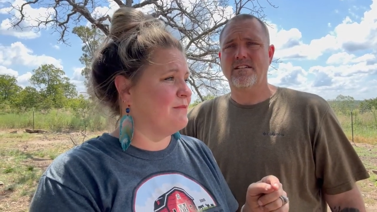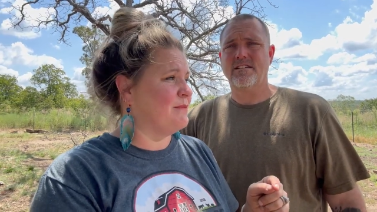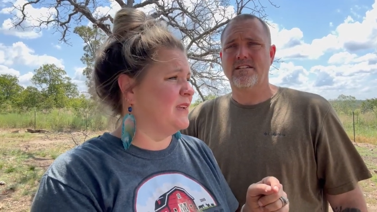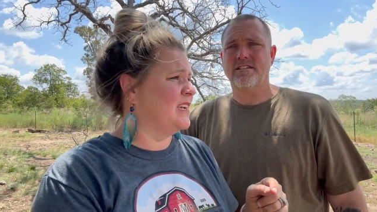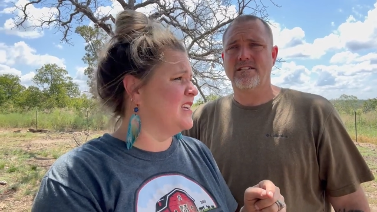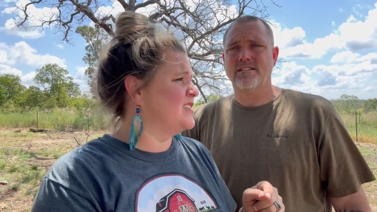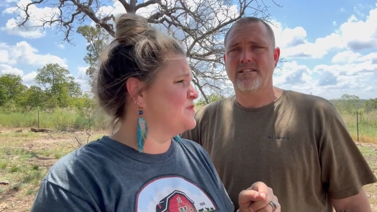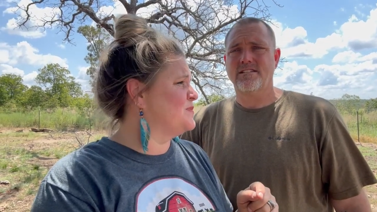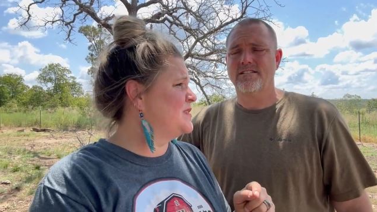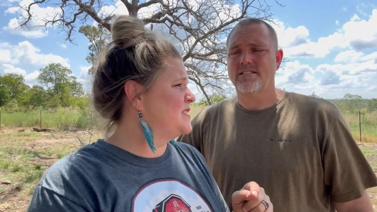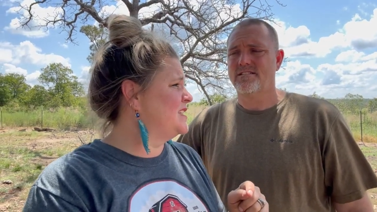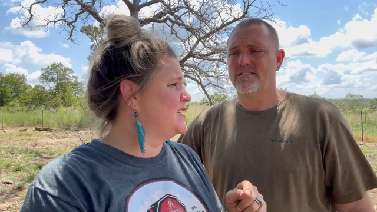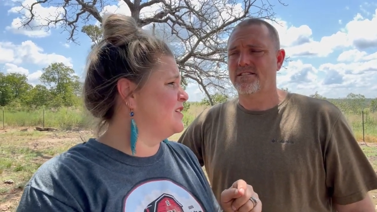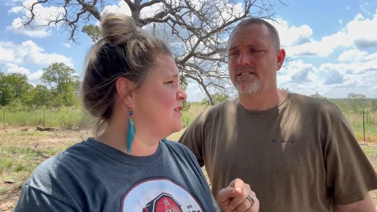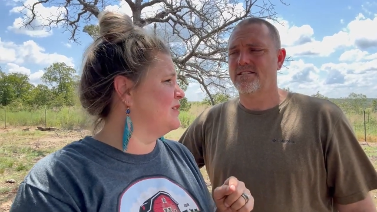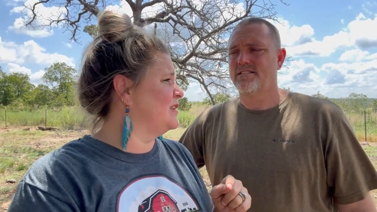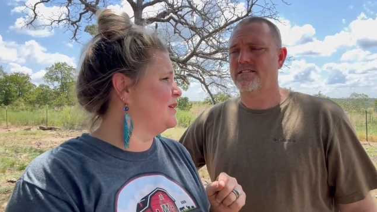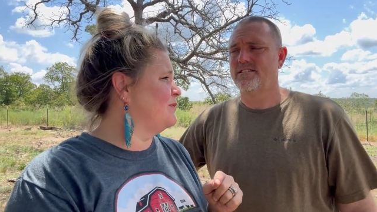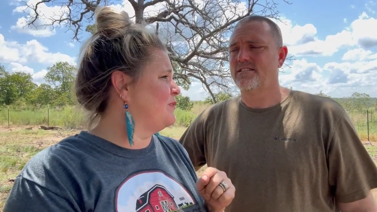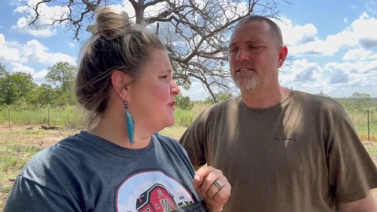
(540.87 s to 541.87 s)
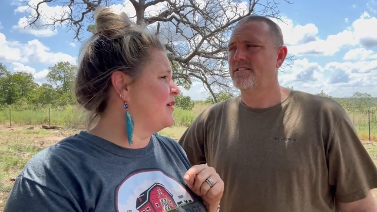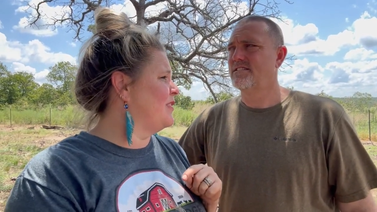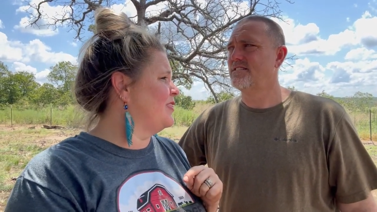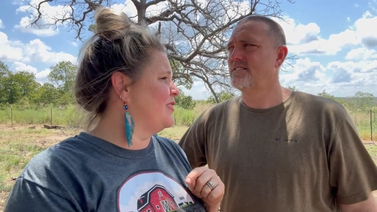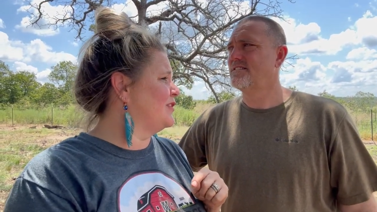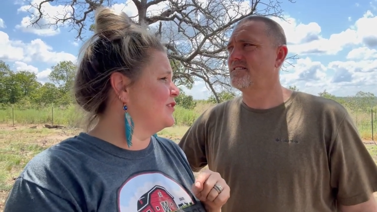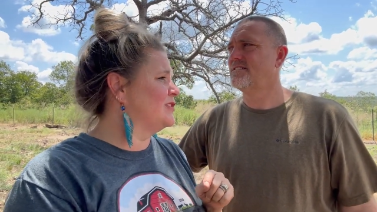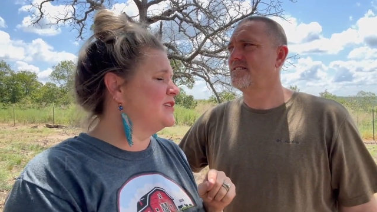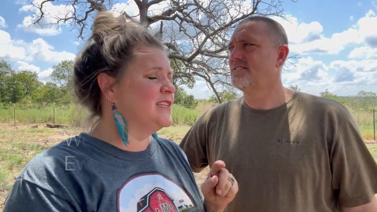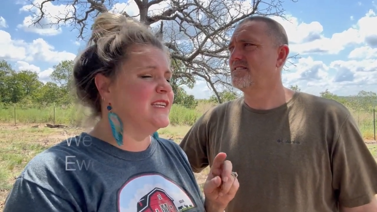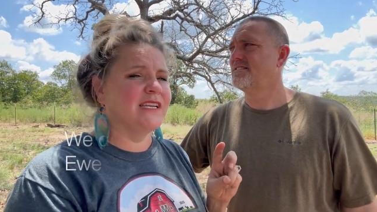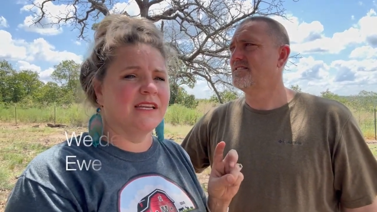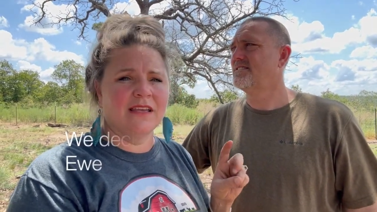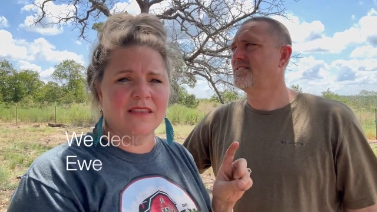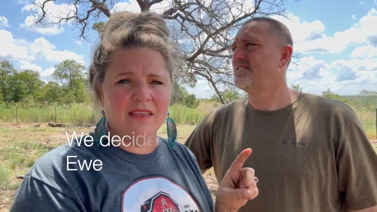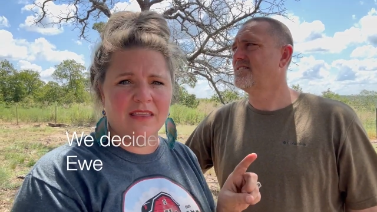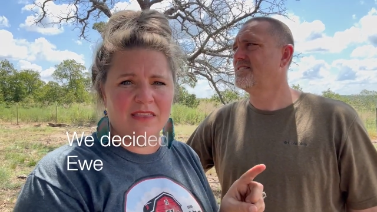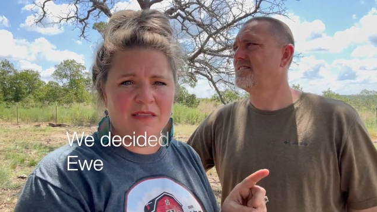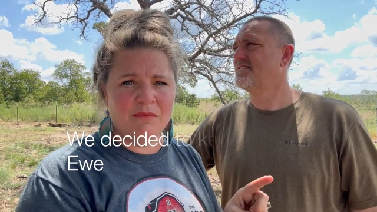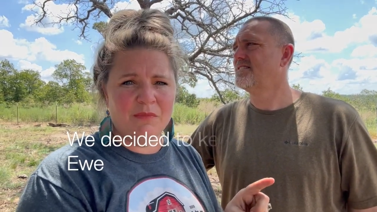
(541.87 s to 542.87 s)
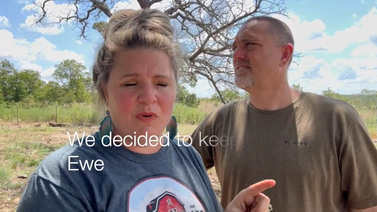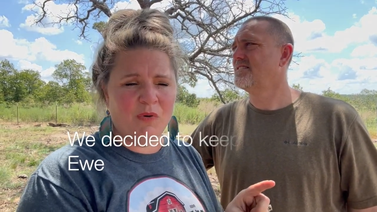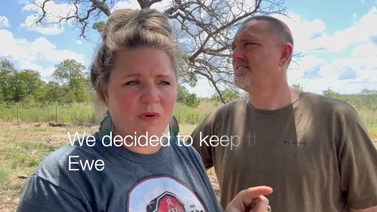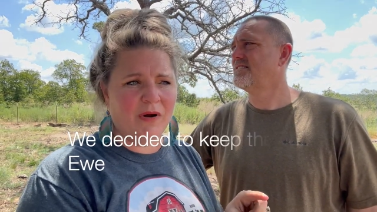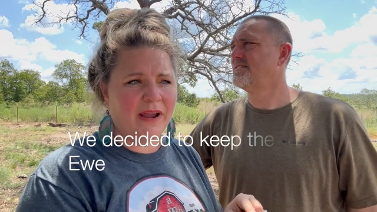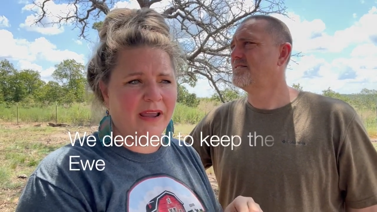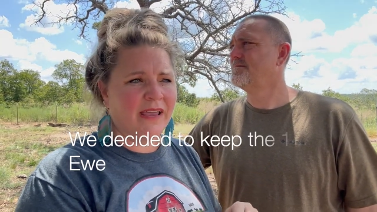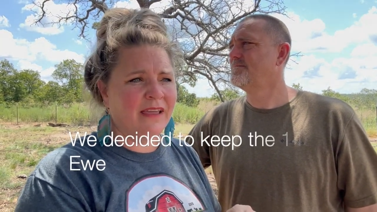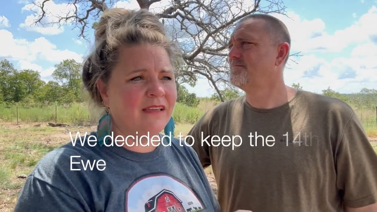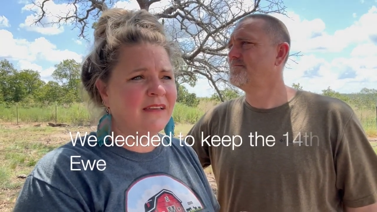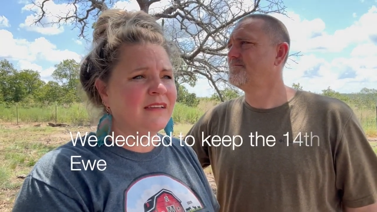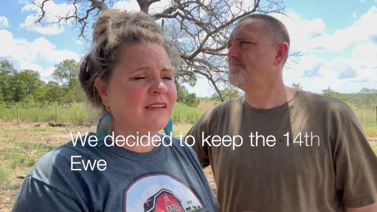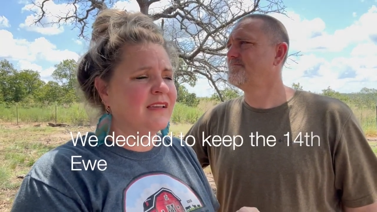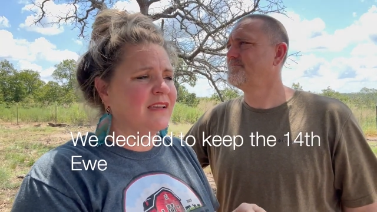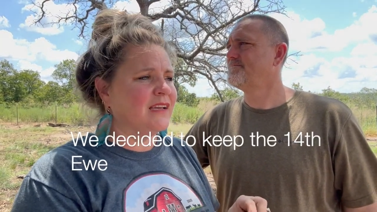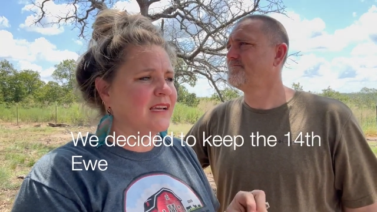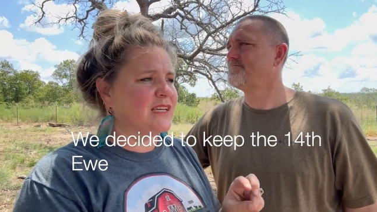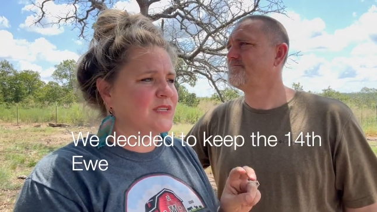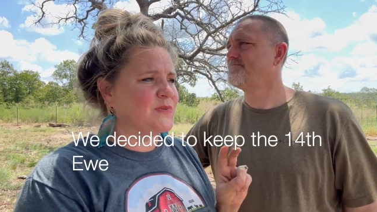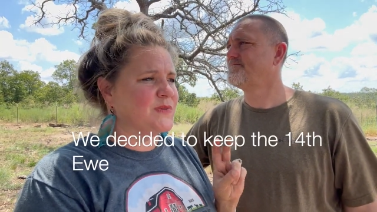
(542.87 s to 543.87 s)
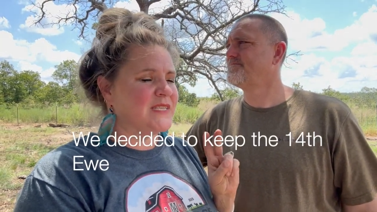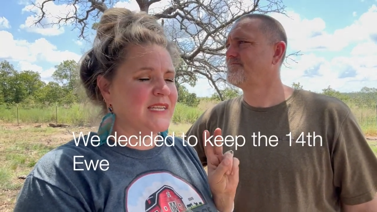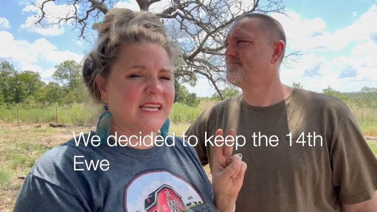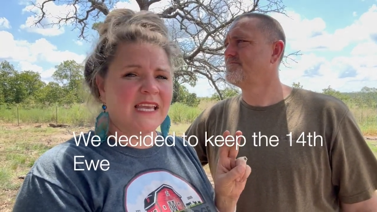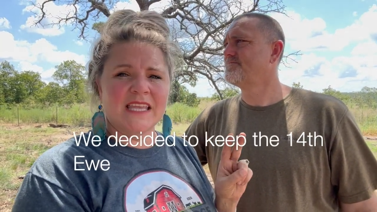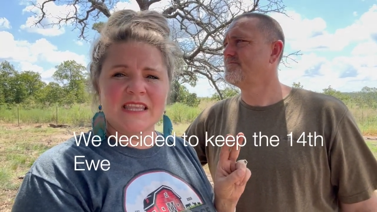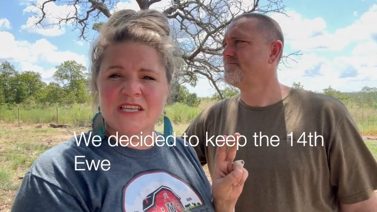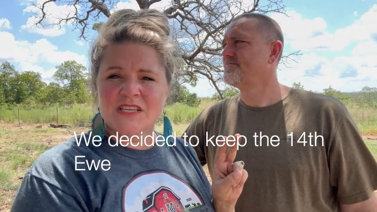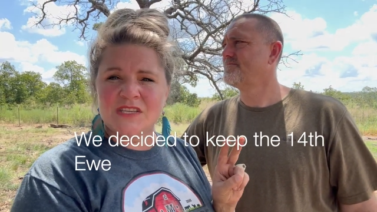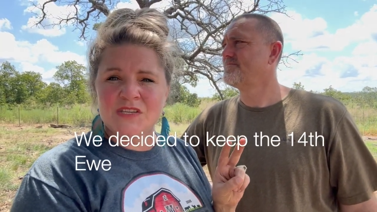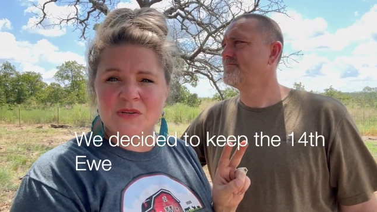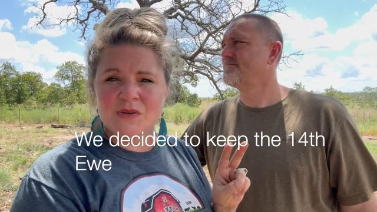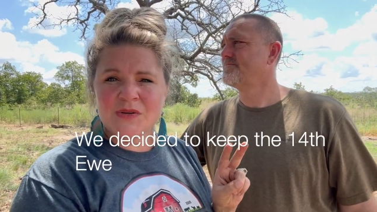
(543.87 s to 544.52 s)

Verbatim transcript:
Speaker 1: because we did only want thirteen and then the boy, because we did get the two